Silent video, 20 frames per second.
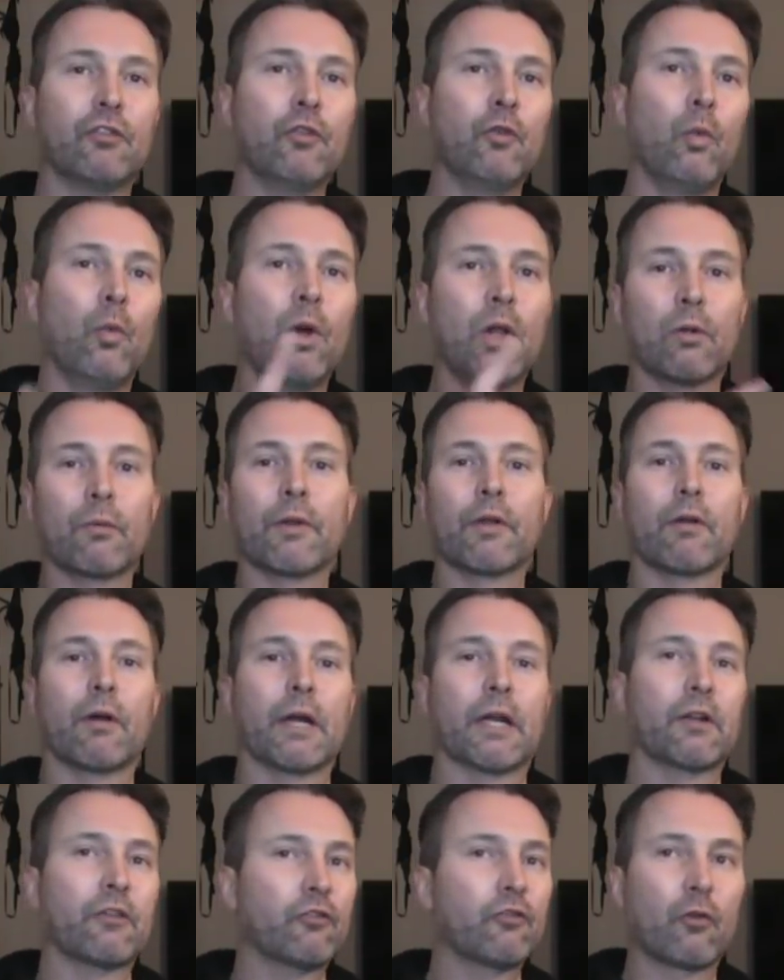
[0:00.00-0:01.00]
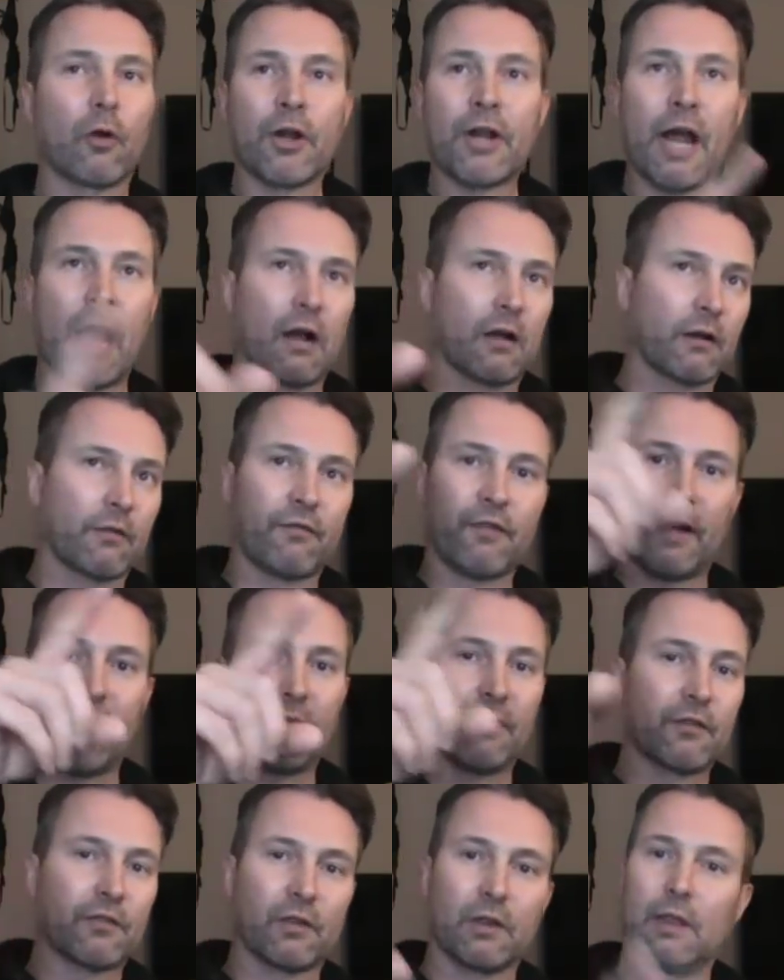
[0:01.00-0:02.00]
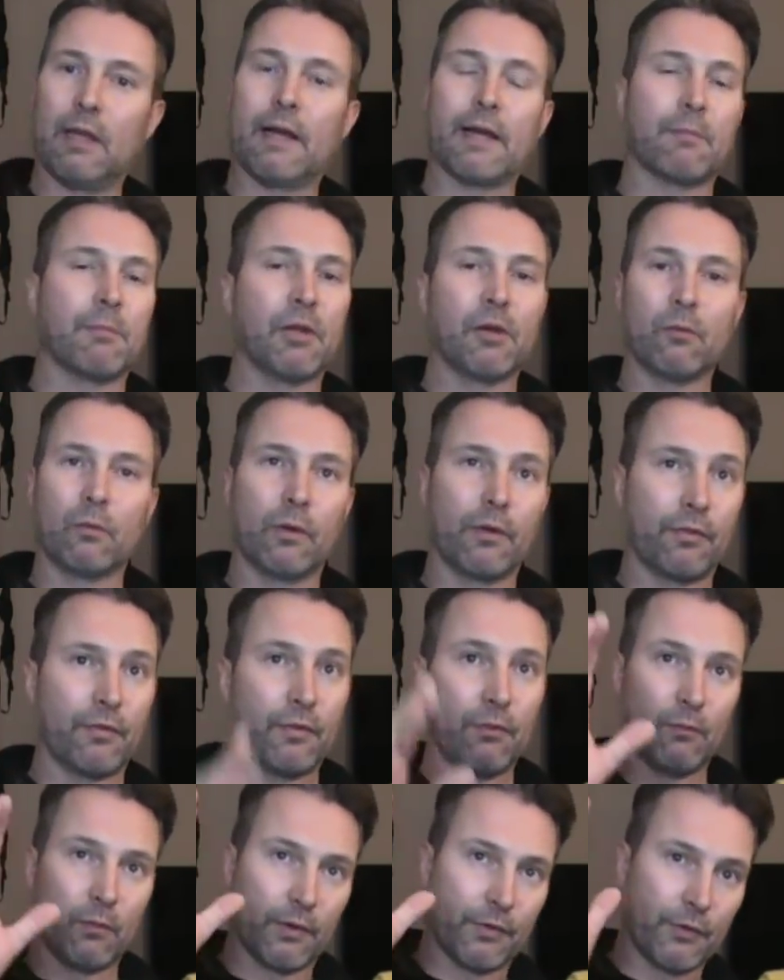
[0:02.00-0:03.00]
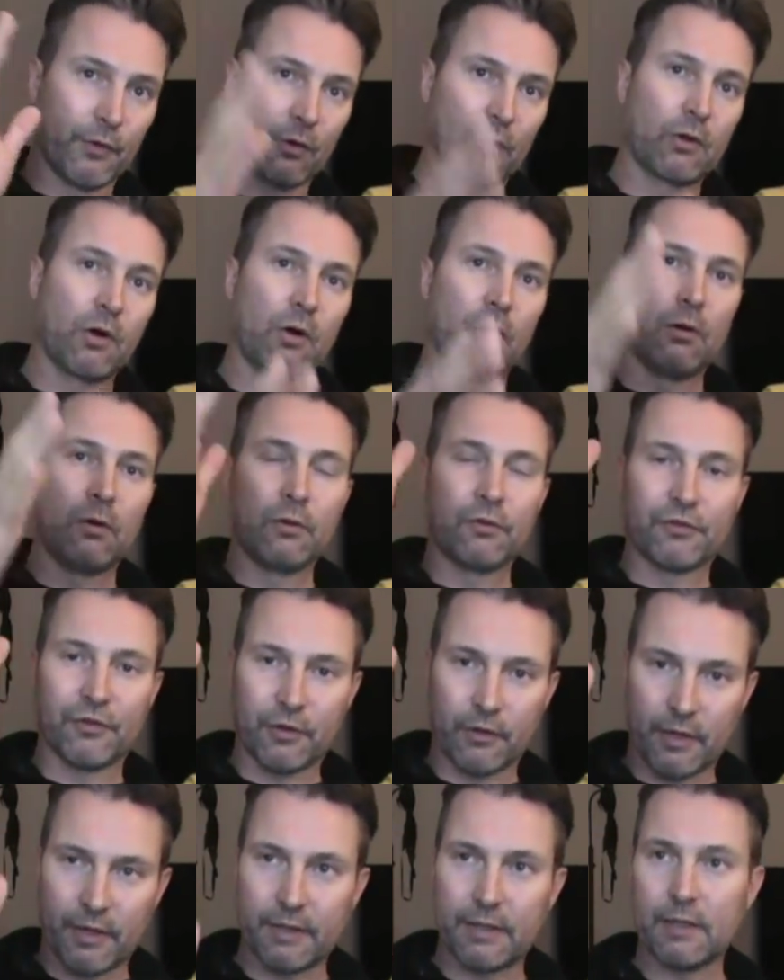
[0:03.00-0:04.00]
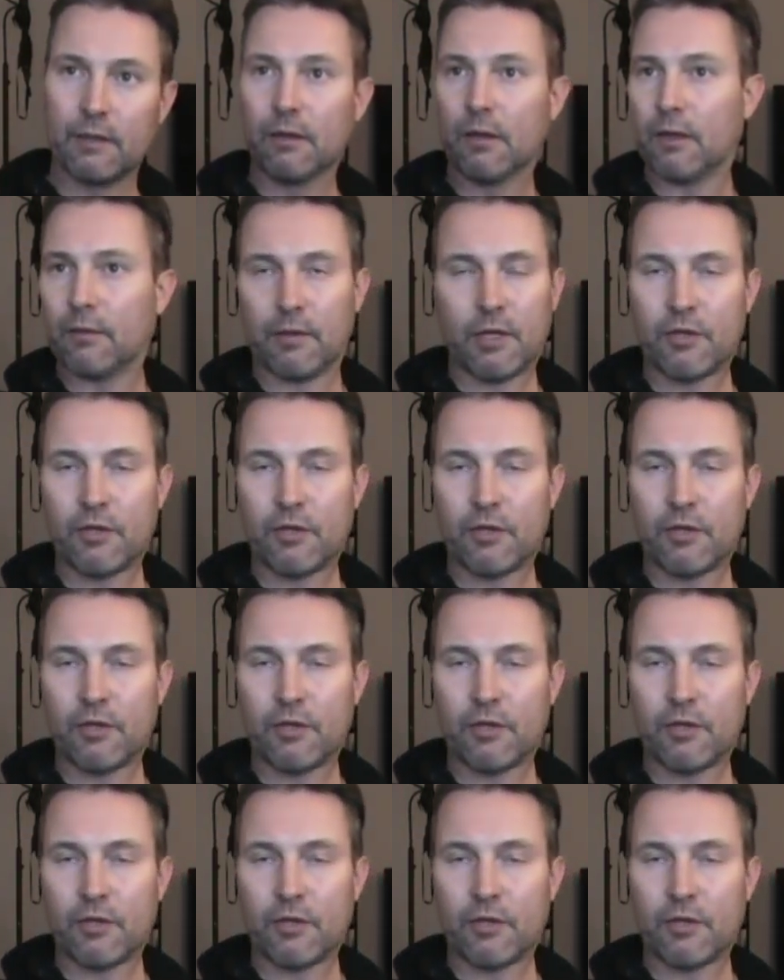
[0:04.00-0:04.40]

you will regret it because you are not going to find this alignment with with your goals and your ideal.